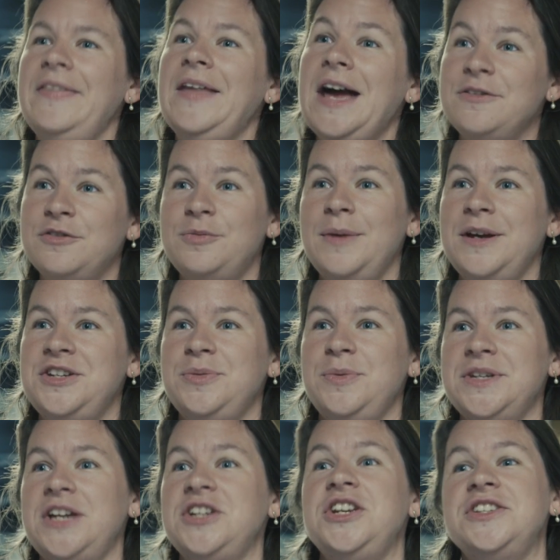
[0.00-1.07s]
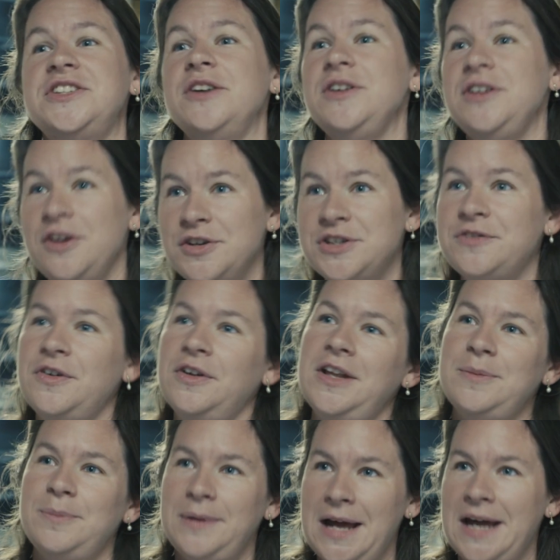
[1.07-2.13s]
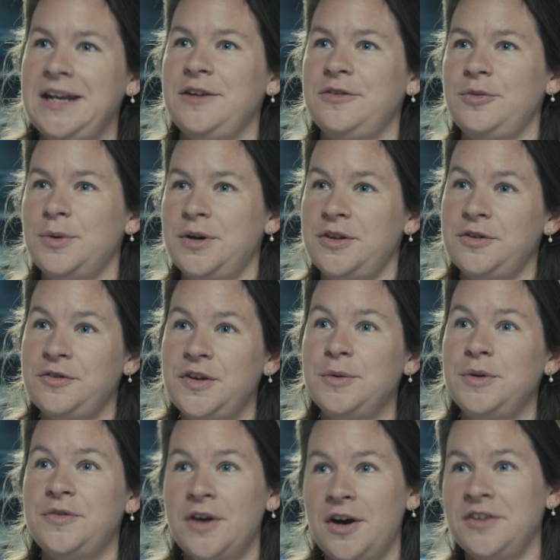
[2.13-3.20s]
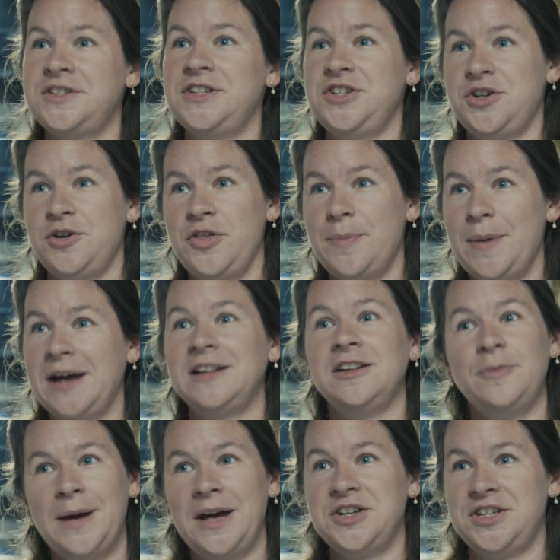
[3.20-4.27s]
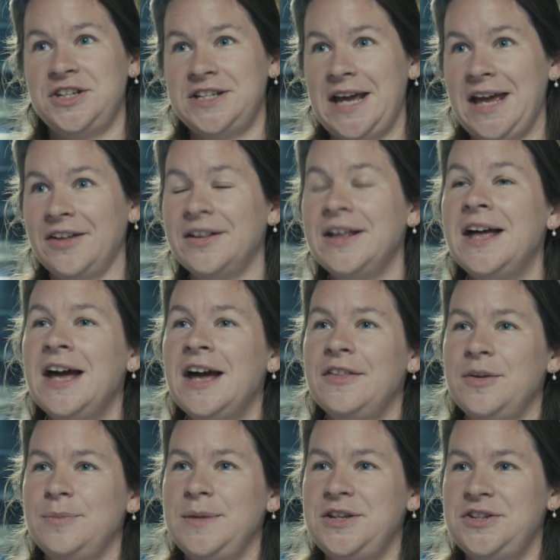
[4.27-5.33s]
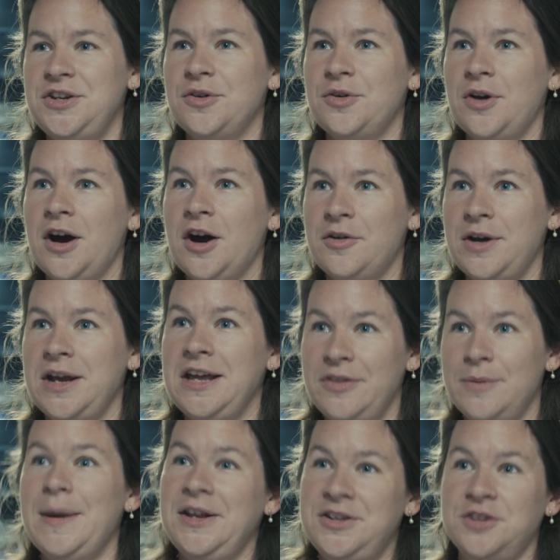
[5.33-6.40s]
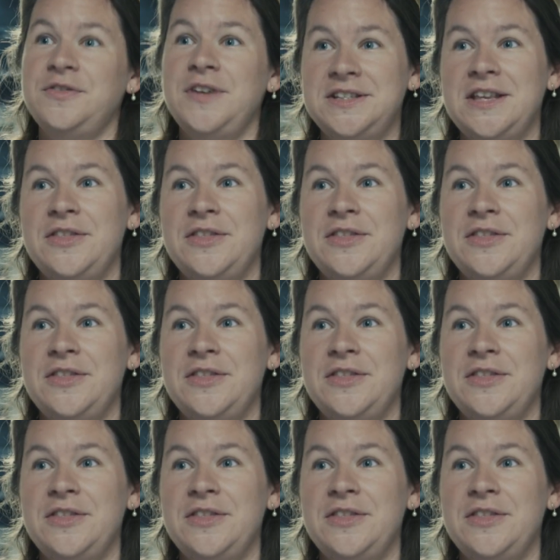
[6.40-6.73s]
And that information was actually so useful in planning for one of the few advances during the Battle of Passchendaele that Meteor RE, the Met Office